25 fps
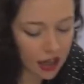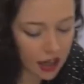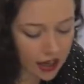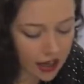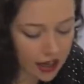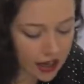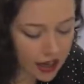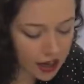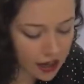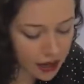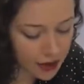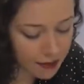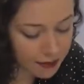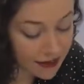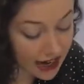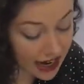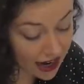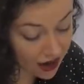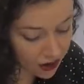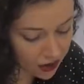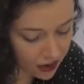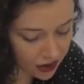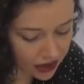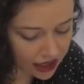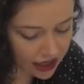
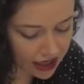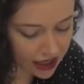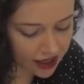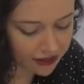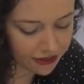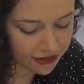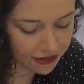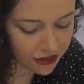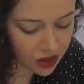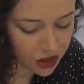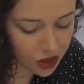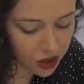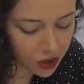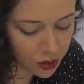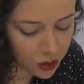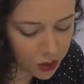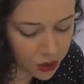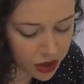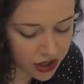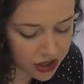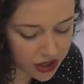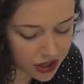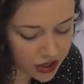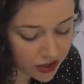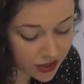Now, if you
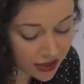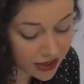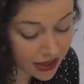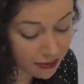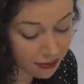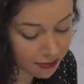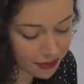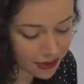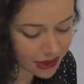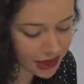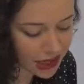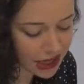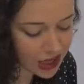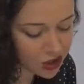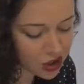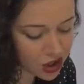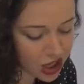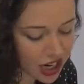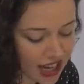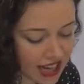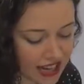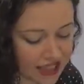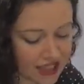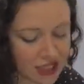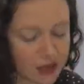were to simply
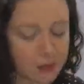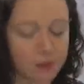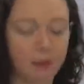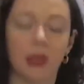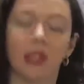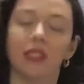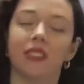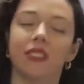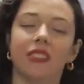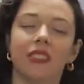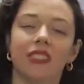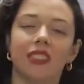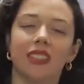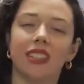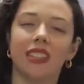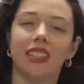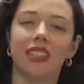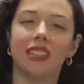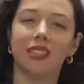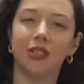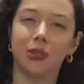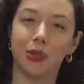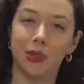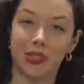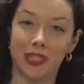just put
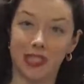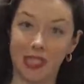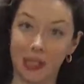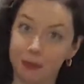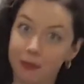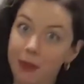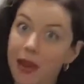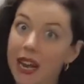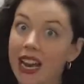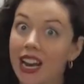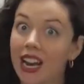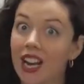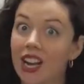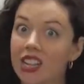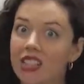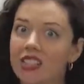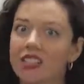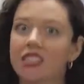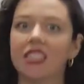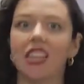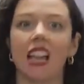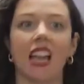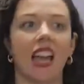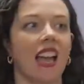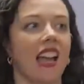the students in
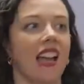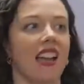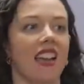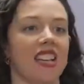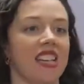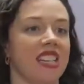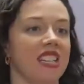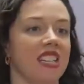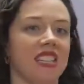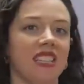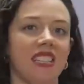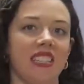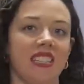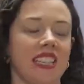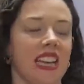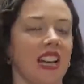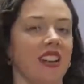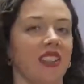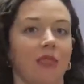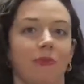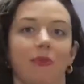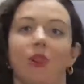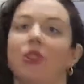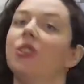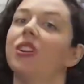pairs and
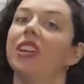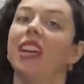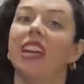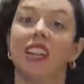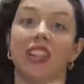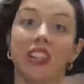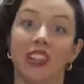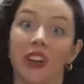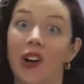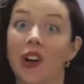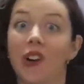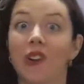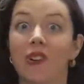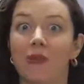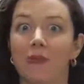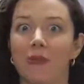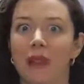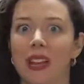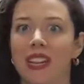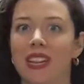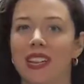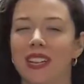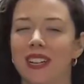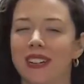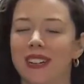tell them, okay, go,
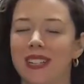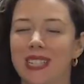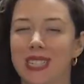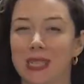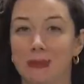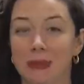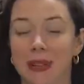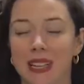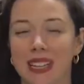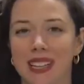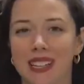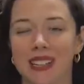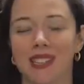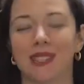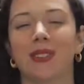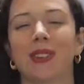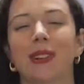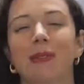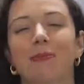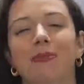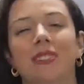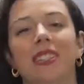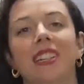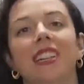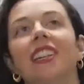make your speaking
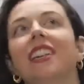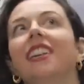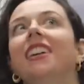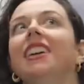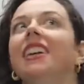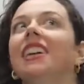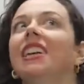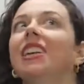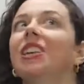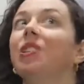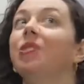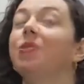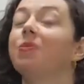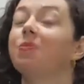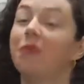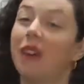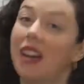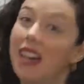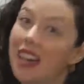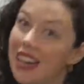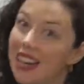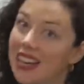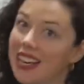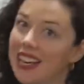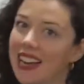script, you
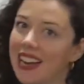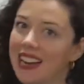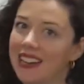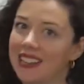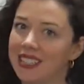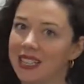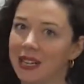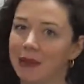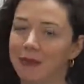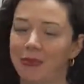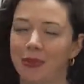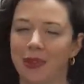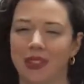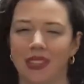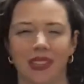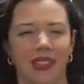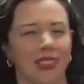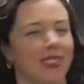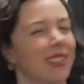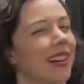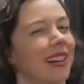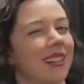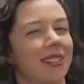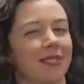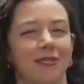might end up with a
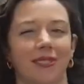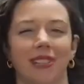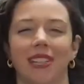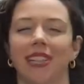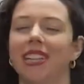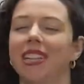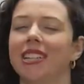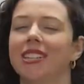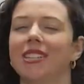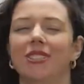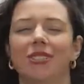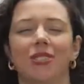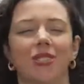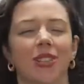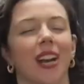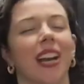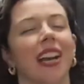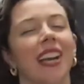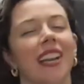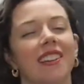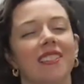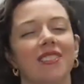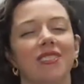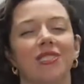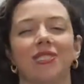lot of really
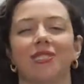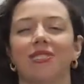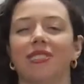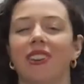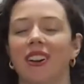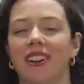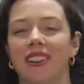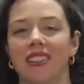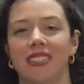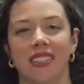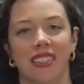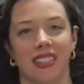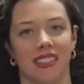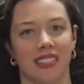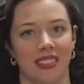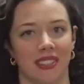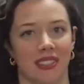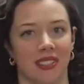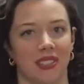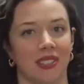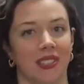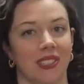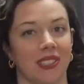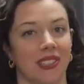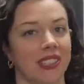strange,
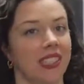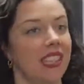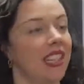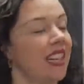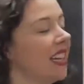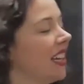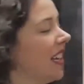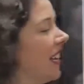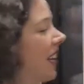nonsensical